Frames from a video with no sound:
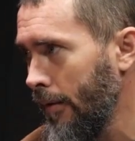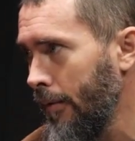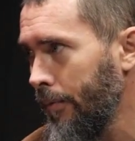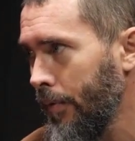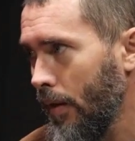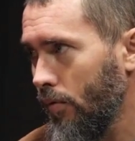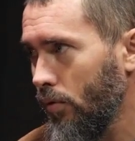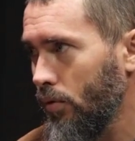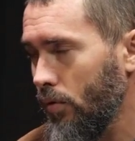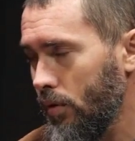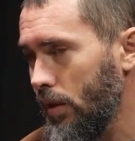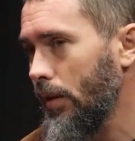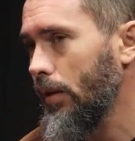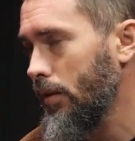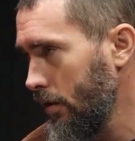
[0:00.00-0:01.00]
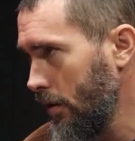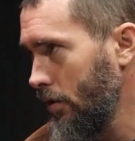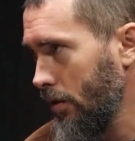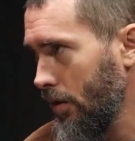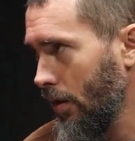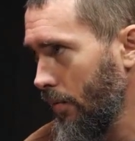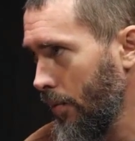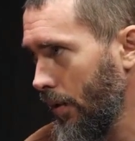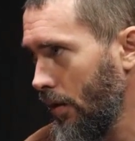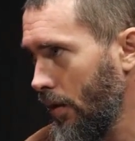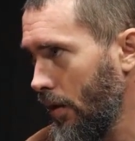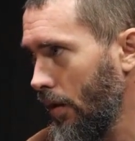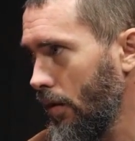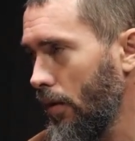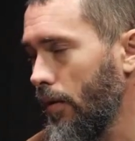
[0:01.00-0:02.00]
That is, this is a
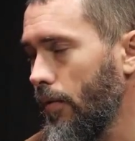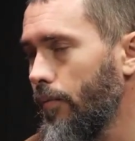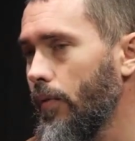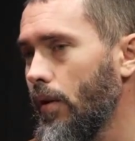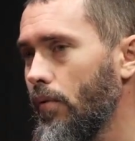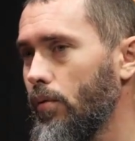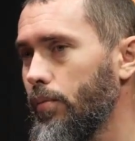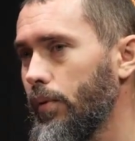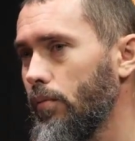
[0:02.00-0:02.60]
classic definition.